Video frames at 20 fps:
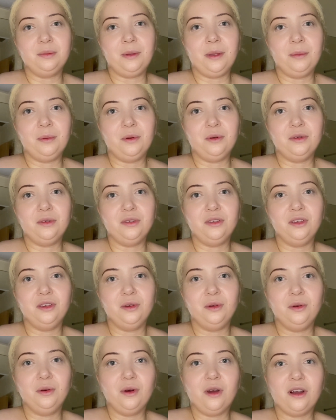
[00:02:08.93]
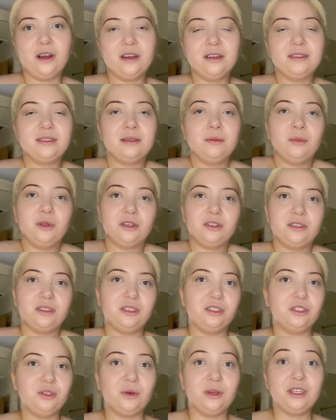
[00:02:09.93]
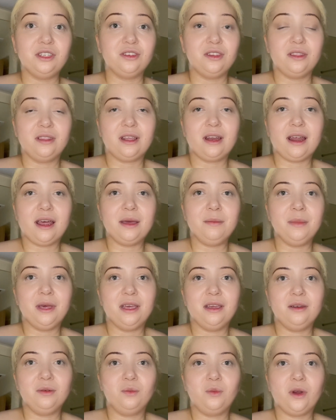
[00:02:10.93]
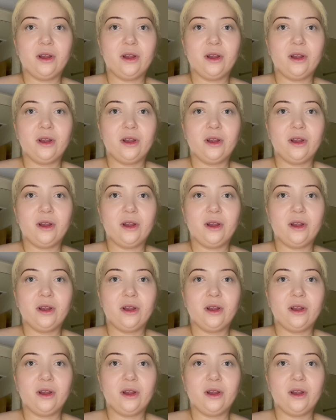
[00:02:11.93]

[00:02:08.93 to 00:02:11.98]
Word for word: people who are in a similar situation that I'm in,